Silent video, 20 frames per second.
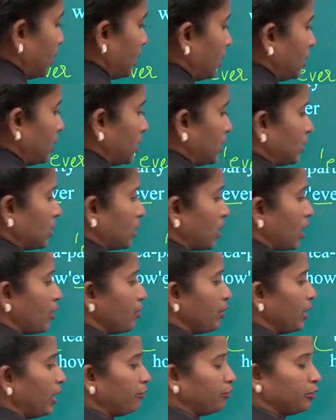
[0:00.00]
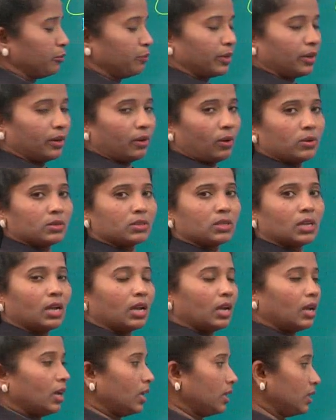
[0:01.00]
This is how you have to pronounce,
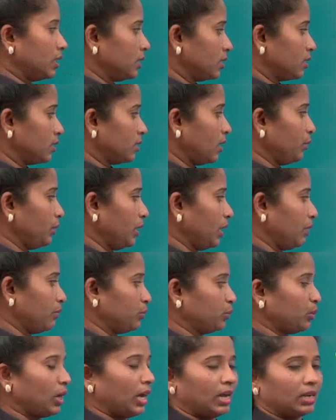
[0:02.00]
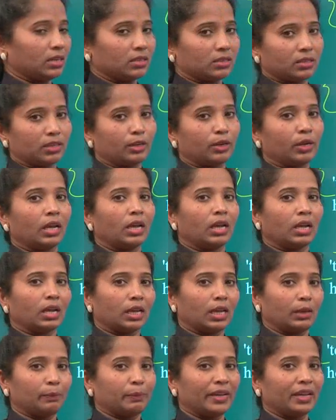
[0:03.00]
and this is how you have to answer,
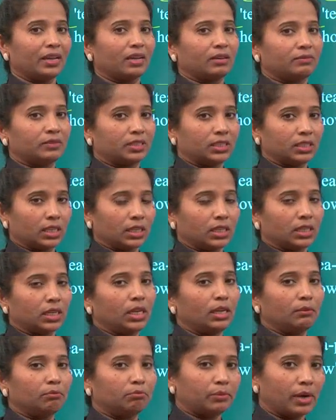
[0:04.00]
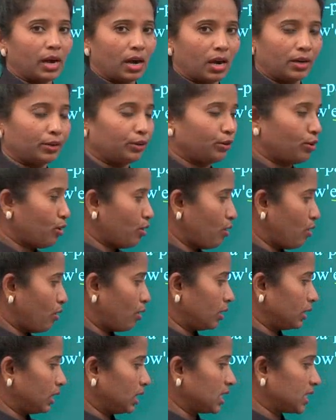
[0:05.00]
keeping a vertical bar
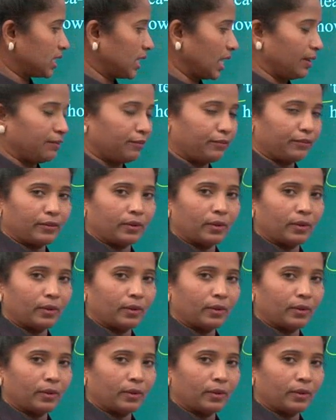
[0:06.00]
on the self.